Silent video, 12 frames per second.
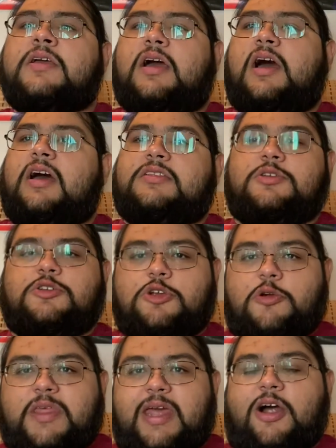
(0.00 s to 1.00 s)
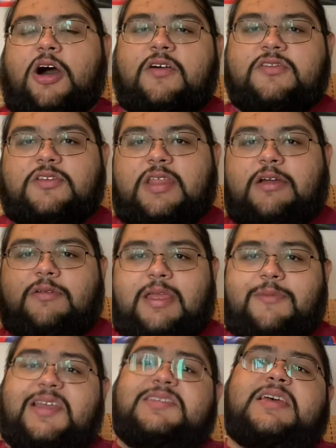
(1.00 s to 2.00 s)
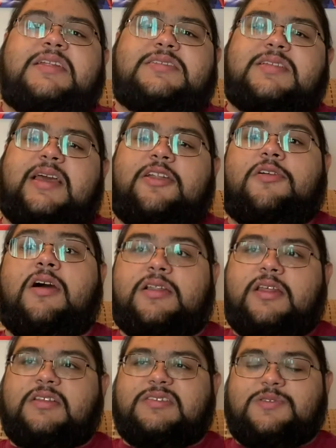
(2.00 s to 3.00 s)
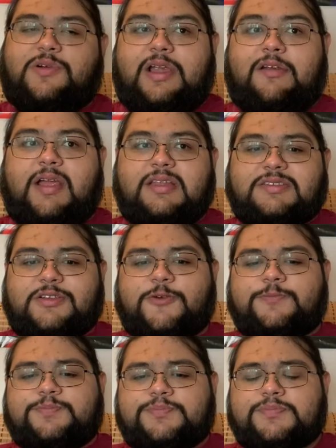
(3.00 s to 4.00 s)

to show that off, so that it makes sense later on in the story, right? So